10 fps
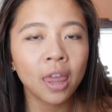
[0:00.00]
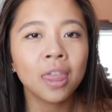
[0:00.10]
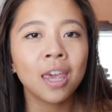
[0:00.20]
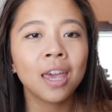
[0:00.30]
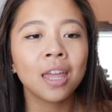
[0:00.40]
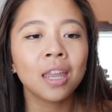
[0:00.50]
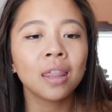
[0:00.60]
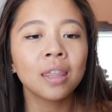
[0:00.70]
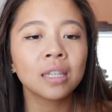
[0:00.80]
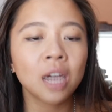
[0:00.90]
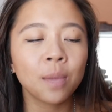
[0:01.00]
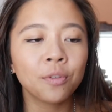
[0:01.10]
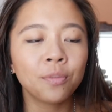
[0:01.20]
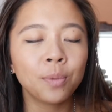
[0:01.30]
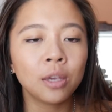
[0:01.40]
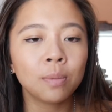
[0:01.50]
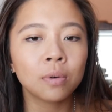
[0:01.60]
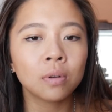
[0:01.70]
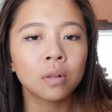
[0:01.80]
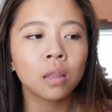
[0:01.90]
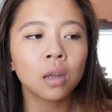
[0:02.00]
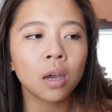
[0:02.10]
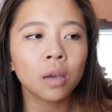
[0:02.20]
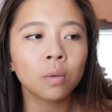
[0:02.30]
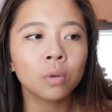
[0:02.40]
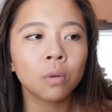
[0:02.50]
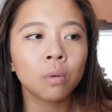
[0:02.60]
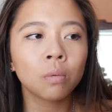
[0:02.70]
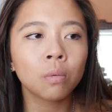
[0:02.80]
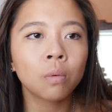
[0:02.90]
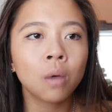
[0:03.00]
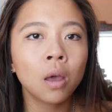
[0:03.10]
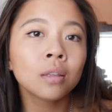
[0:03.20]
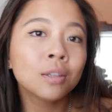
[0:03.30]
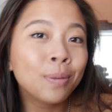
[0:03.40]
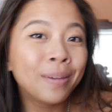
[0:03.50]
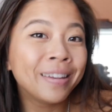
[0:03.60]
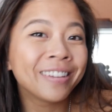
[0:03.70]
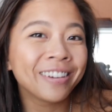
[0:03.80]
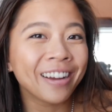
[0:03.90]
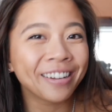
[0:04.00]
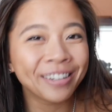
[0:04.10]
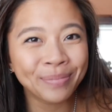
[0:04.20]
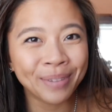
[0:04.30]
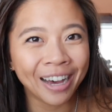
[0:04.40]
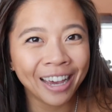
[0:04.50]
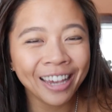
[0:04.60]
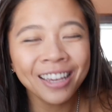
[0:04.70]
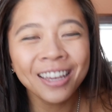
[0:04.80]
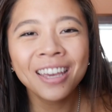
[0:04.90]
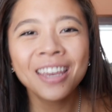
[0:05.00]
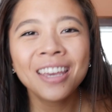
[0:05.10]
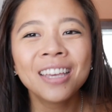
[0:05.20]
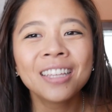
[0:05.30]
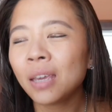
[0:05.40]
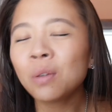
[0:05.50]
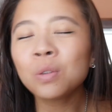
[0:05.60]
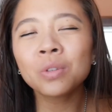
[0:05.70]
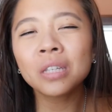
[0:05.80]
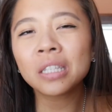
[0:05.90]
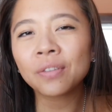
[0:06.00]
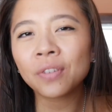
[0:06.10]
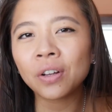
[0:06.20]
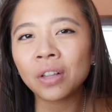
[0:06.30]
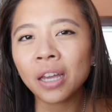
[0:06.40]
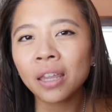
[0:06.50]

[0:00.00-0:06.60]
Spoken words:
and then the type of people that I wouldn't want to be surrounded by. It was really difficult.